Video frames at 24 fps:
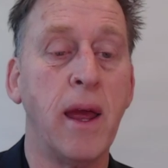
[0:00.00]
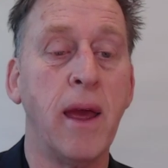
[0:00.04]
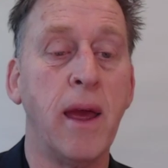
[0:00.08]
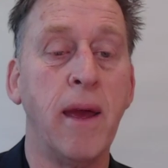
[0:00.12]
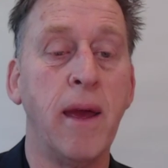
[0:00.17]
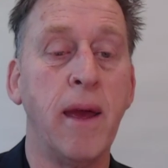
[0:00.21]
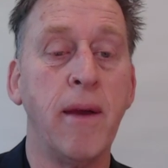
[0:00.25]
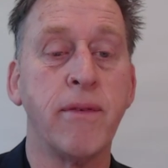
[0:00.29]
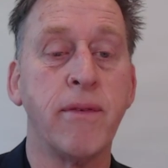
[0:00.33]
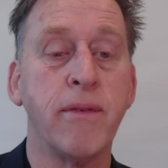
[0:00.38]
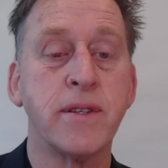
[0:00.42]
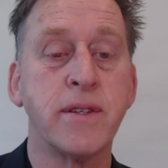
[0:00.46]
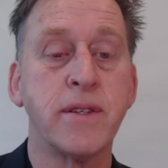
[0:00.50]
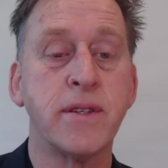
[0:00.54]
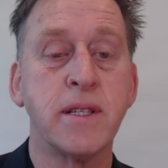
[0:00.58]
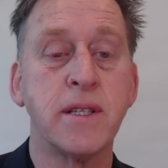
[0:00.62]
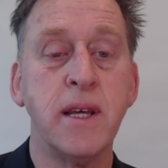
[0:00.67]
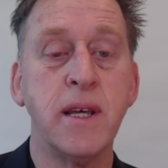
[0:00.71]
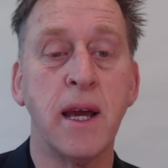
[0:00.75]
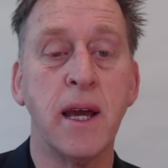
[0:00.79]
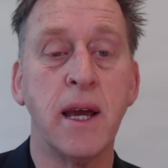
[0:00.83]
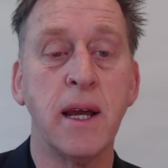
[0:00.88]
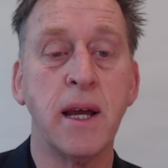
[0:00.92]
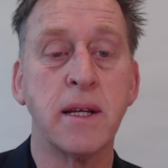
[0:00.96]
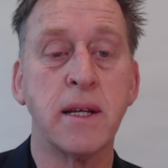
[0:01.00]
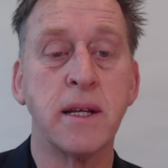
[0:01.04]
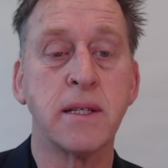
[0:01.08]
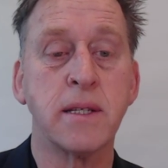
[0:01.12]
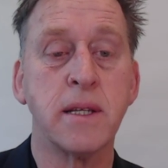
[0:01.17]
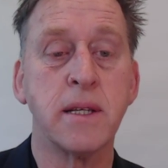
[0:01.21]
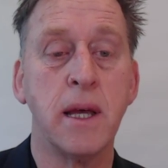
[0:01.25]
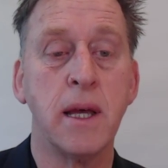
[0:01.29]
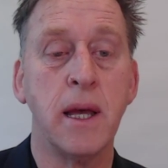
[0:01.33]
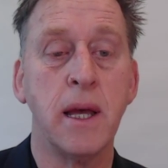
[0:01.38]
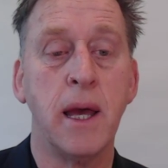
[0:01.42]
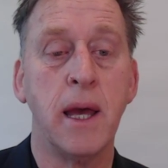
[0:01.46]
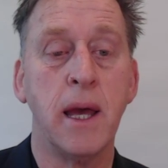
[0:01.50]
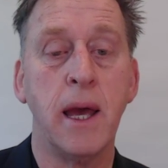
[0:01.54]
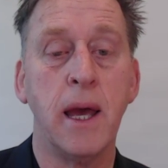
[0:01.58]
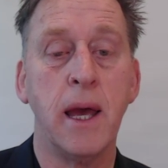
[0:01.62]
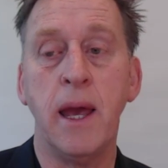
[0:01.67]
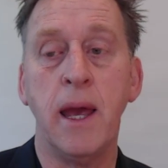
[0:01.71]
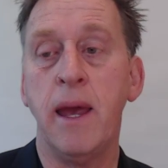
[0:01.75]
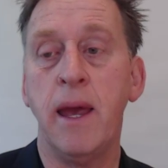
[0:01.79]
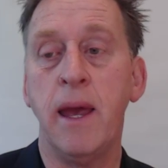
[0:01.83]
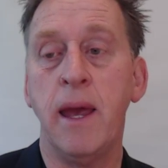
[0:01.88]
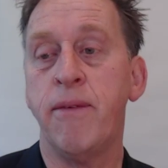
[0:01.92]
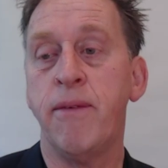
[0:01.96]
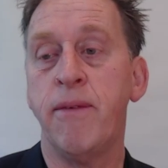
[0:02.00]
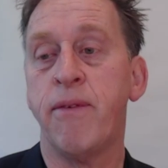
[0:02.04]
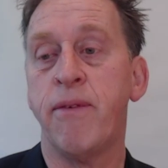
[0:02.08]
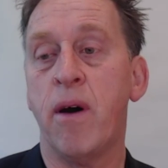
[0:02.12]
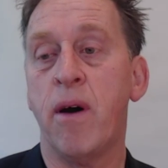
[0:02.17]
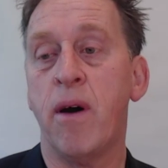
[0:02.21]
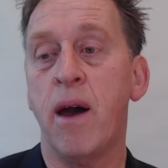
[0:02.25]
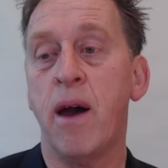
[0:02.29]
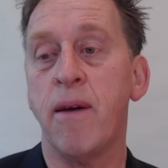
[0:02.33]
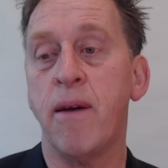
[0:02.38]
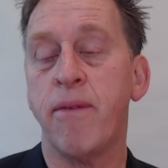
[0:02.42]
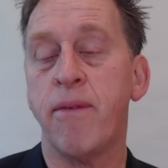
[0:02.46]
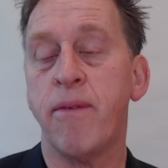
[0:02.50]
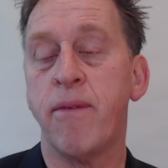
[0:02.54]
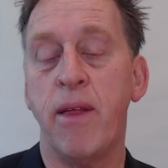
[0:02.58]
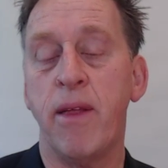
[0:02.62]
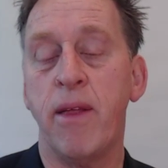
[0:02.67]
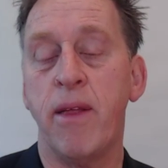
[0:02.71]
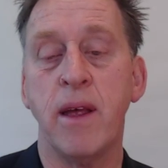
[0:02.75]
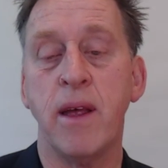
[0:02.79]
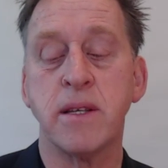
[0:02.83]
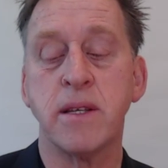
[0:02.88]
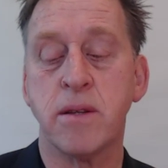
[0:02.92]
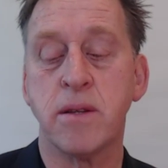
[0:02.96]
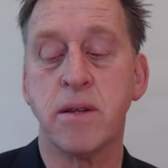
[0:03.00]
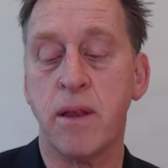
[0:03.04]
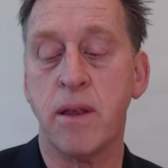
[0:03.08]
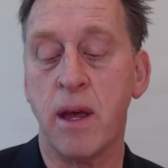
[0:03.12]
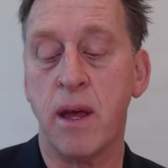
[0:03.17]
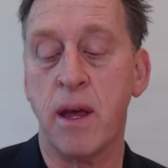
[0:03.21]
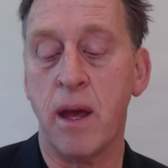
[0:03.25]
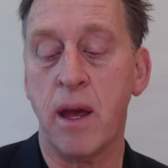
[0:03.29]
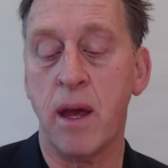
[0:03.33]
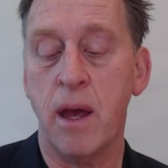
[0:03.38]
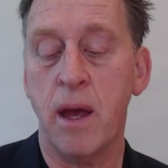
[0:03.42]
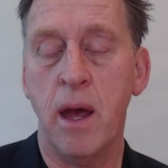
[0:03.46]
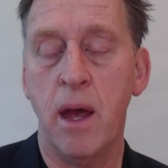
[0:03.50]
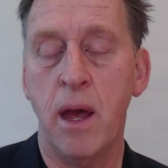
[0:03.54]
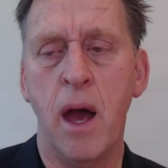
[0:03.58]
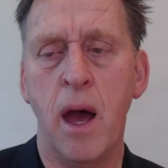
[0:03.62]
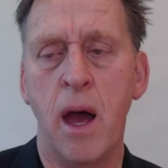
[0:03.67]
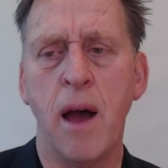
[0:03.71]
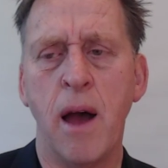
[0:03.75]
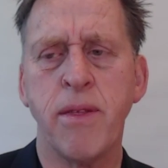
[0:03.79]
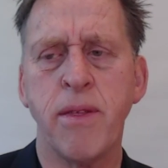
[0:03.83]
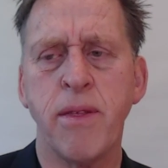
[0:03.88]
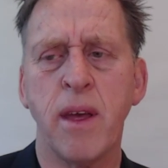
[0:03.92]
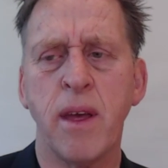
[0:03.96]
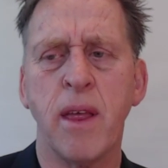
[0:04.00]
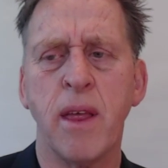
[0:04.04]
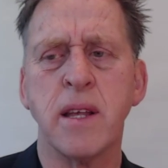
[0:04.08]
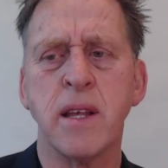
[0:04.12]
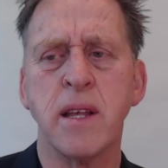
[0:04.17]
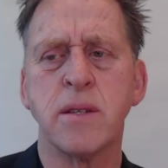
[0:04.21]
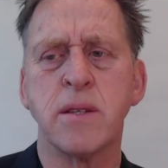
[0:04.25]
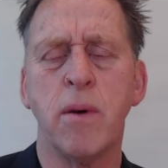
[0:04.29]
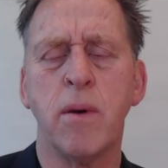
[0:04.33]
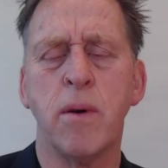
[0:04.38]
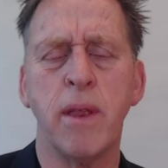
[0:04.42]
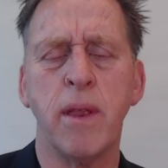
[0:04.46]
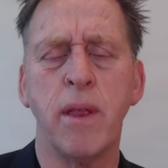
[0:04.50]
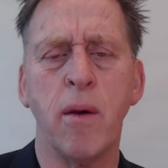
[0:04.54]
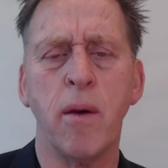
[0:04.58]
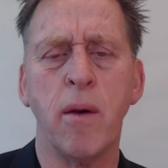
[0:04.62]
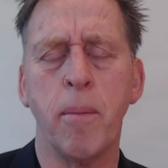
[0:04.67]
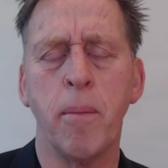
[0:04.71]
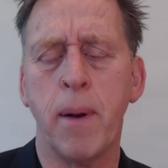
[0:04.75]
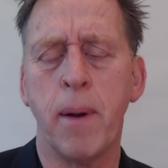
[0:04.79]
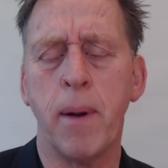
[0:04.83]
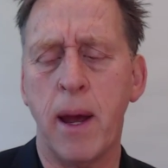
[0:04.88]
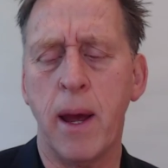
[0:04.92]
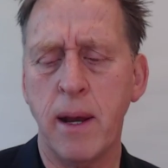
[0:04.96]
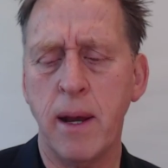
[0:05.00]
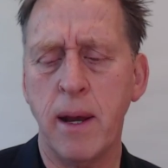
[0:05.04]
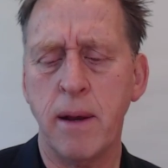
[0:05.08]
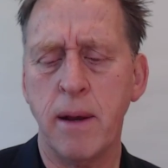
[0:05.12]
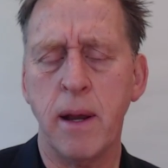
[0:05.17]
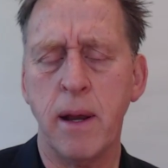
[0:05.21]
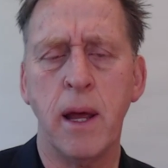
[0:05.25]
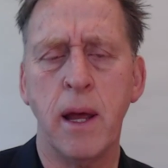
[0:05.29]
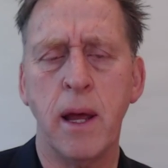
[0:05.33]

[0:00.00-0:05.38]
f6, e5, and that sort of thing. I think that's what they were playing.